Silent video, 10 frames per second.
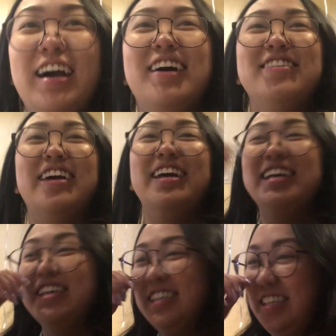Okay,
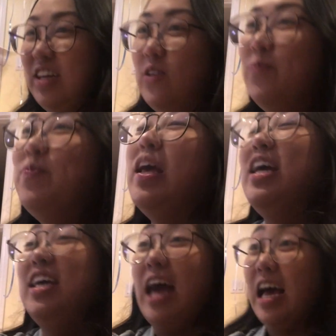so
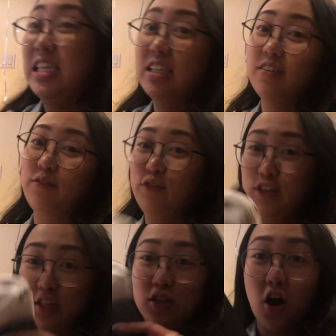he asked for
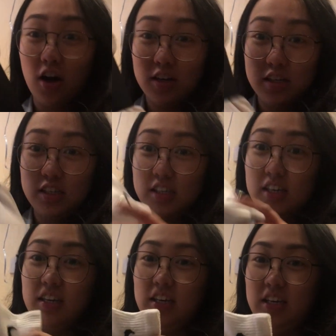socks.
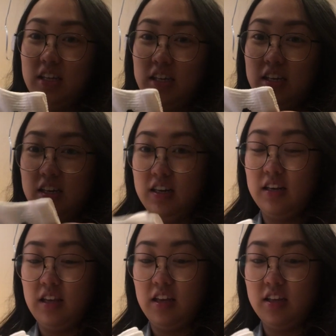He he
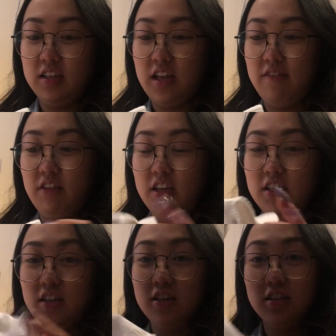like doesn't have Nike
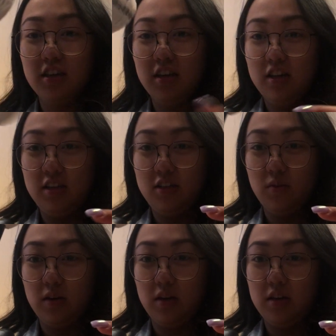socks,
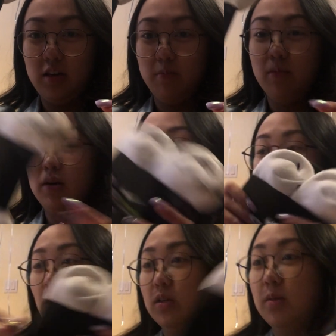so I got him
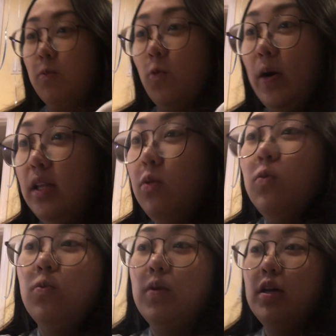some white
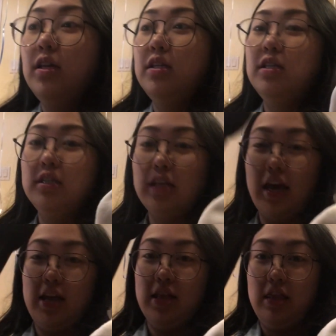ones
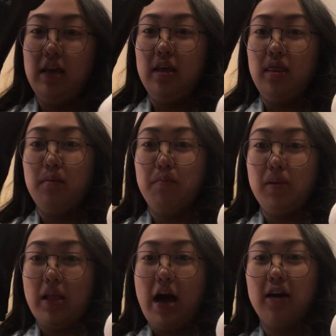and the
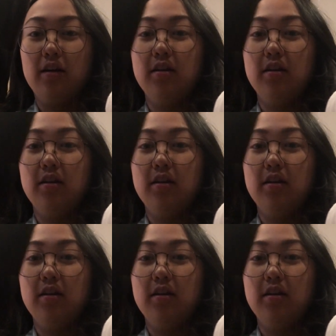black